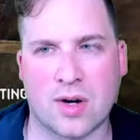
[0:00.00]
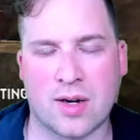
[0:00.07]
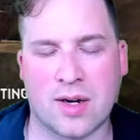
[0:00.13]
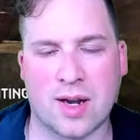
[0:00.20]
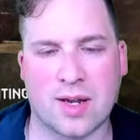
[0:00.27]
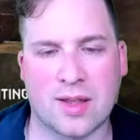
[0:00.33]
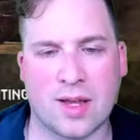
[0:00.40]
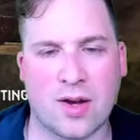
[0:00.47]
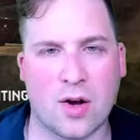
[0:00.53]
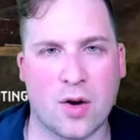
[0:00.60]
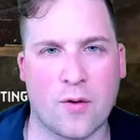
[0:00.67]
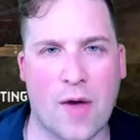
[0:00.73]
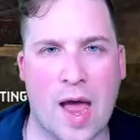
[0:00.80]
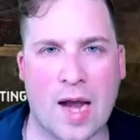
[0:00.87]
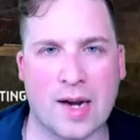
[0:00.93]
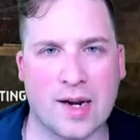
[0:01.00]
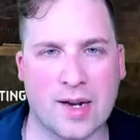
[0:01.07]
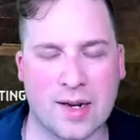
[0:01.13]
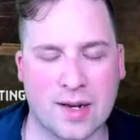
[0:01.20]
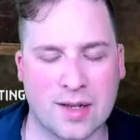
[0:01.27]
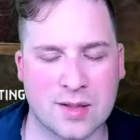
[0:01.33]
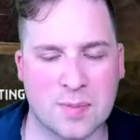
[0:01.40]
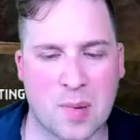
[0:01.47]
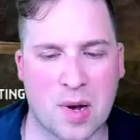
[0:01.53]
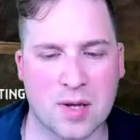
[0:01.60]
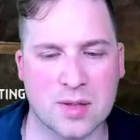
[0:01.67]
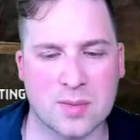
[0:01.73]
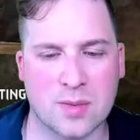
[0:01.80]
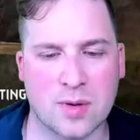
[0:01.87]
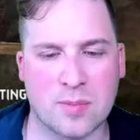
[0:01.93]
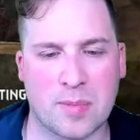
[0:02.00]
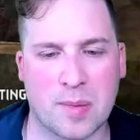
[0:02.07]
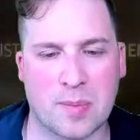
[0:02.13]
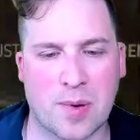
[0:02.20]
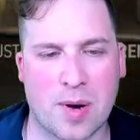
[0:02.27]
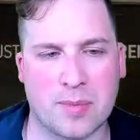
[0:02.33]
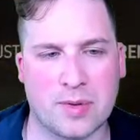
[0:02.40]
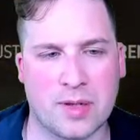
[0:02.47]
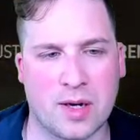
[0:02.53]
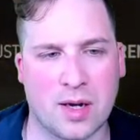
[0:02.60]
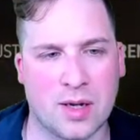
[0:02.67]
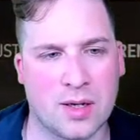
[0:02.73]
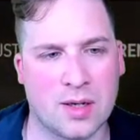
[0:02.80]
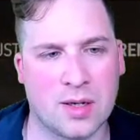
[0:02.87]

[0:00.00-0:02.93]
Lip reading: deck. They could have added it. It's possible, but probably not.